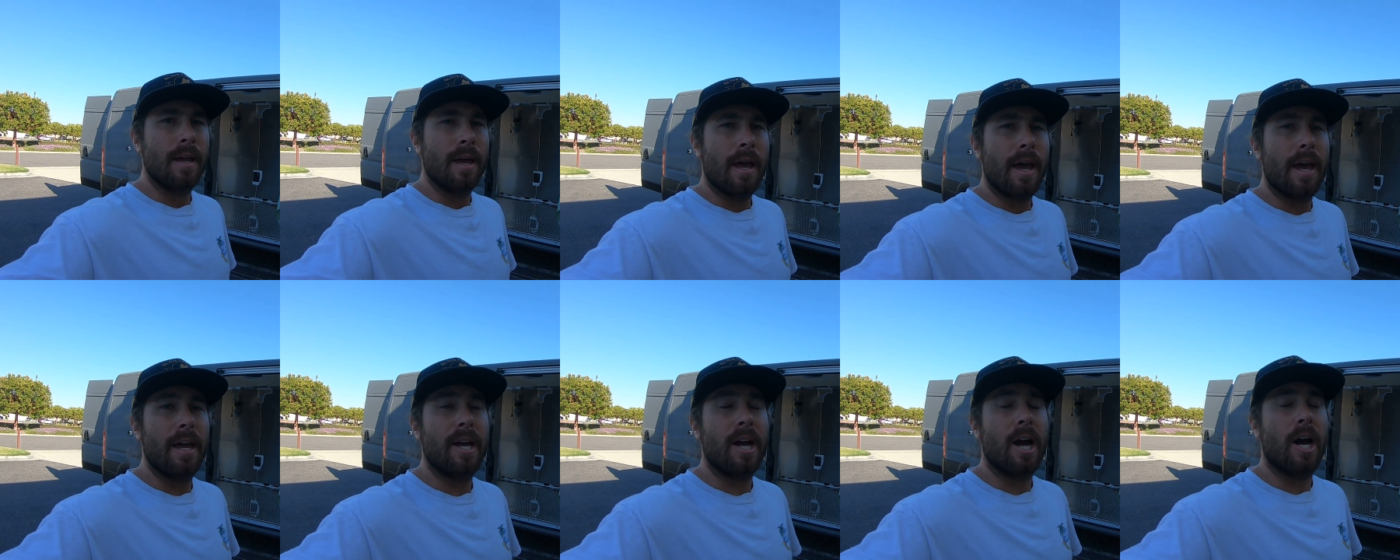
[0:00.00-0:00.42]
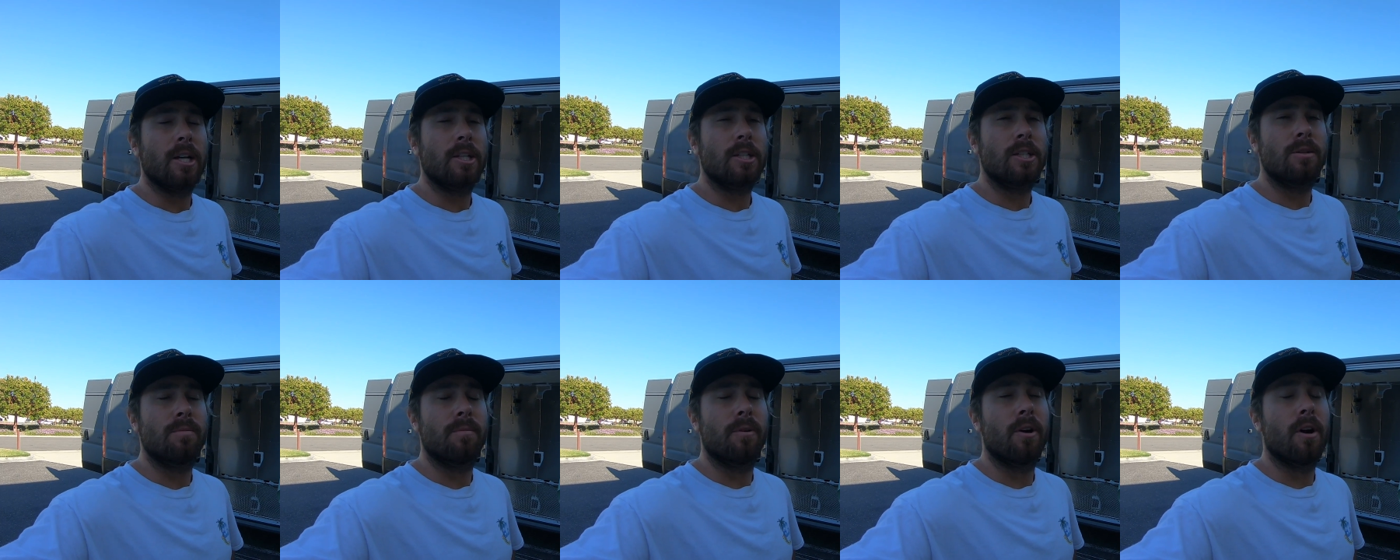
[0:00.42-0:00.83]
A
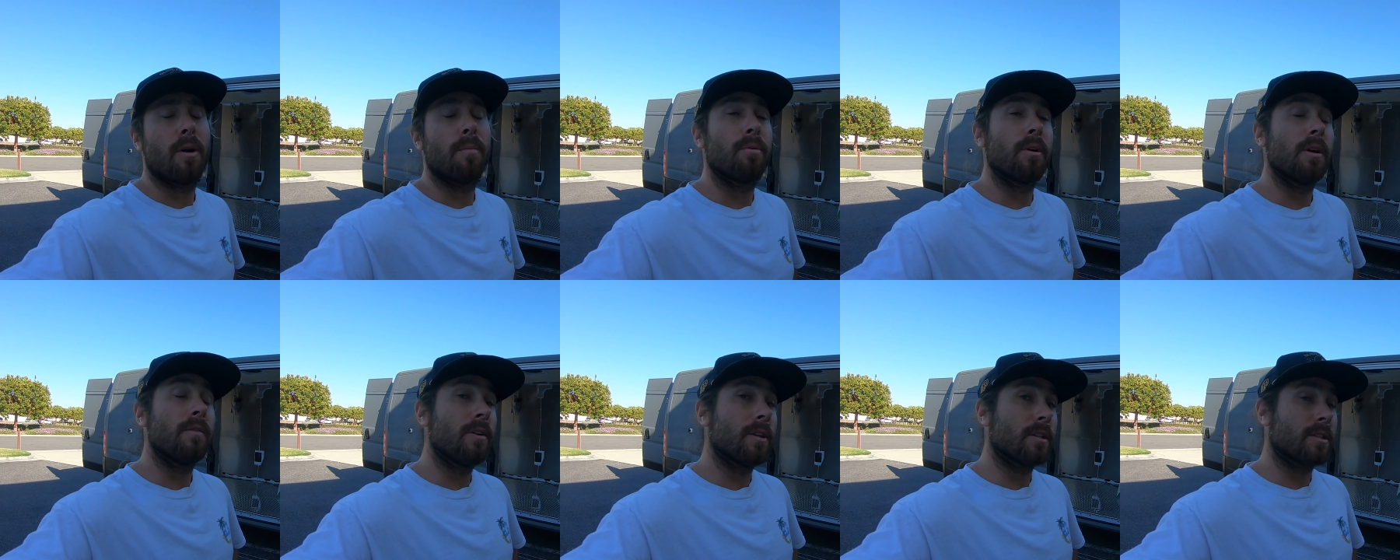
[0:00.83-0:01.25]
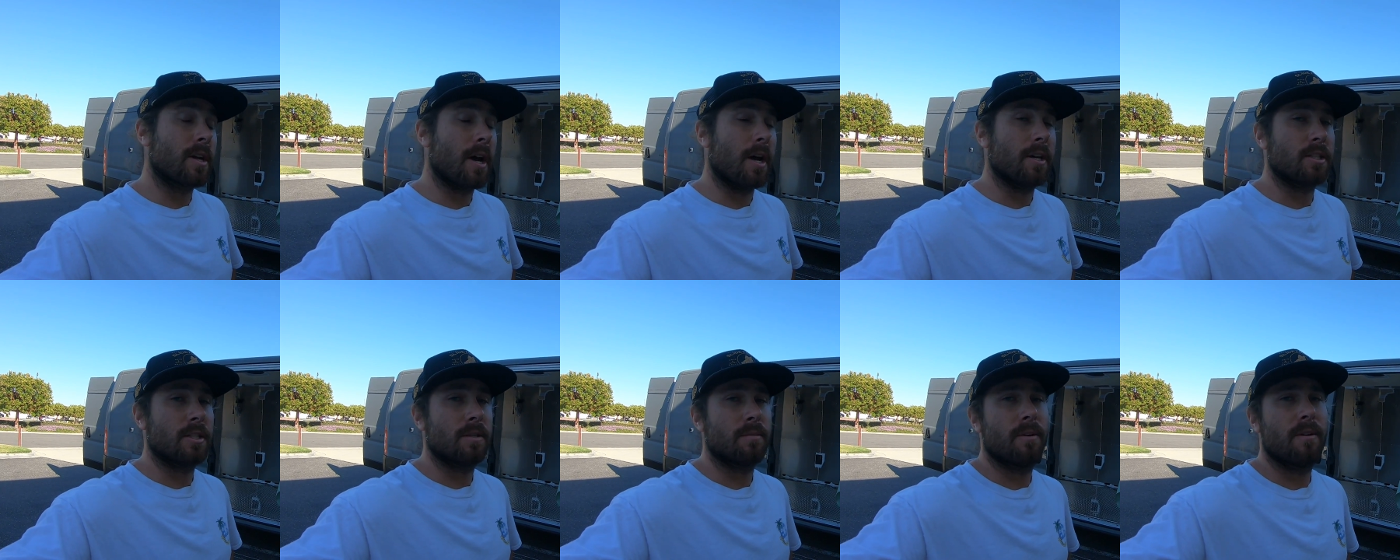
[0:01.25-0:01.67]
previous
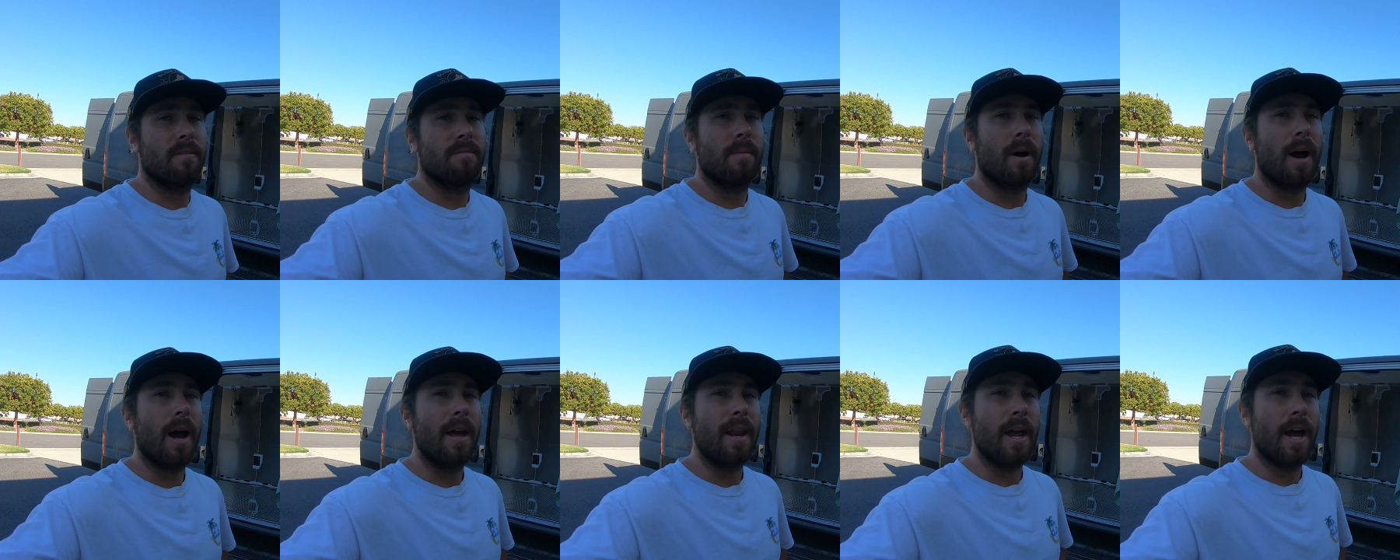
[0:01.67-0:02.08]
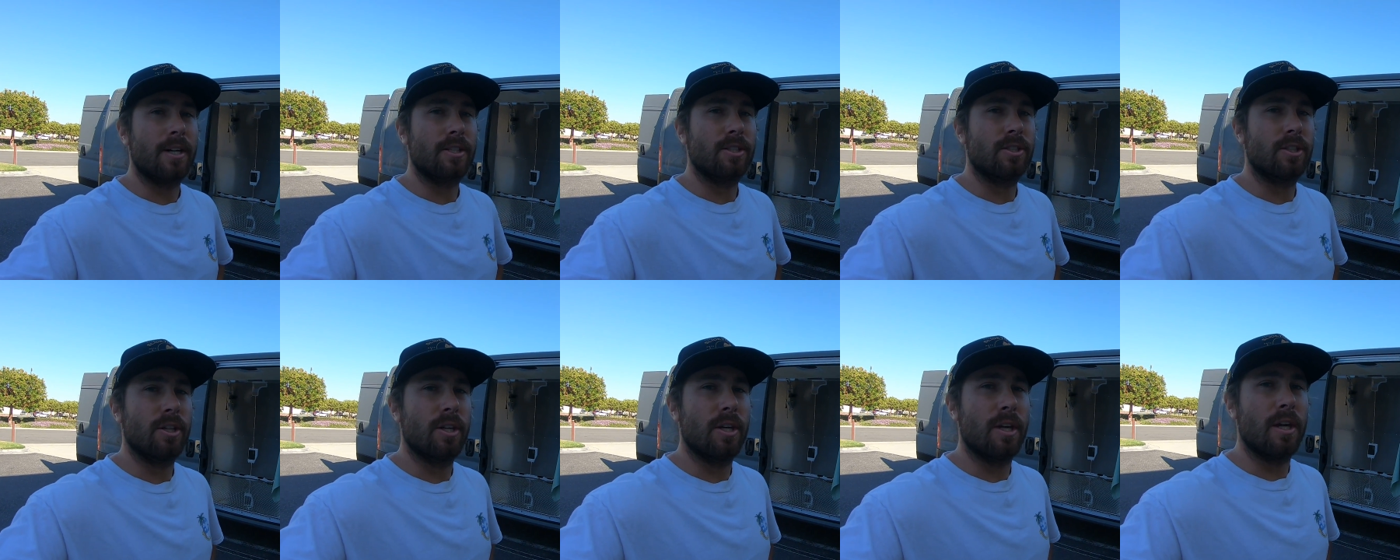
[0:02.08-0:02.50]
customer of mine
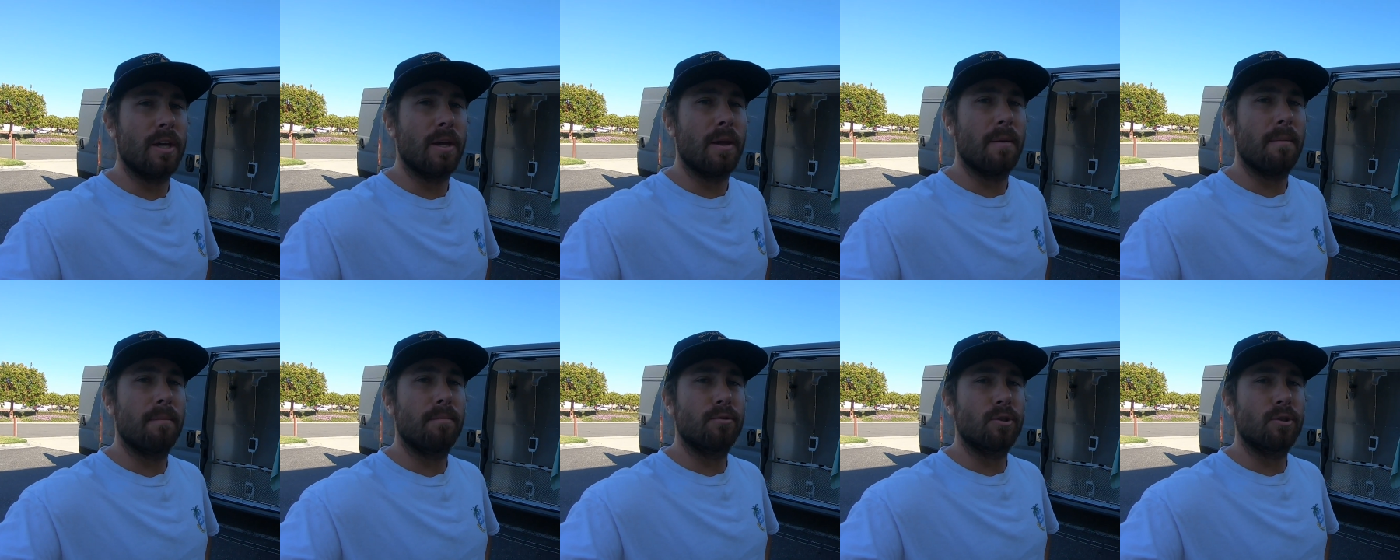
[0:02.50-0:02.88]
actually